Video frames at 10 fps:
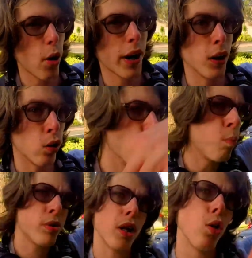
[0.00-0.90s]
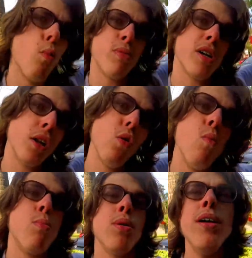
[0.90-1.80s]
block in loop to loop to
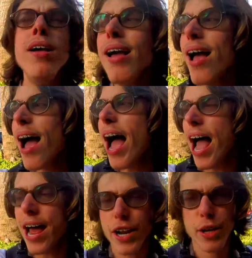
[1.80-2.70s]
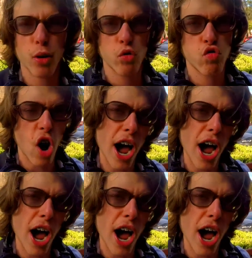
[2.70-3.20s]
loop, and you're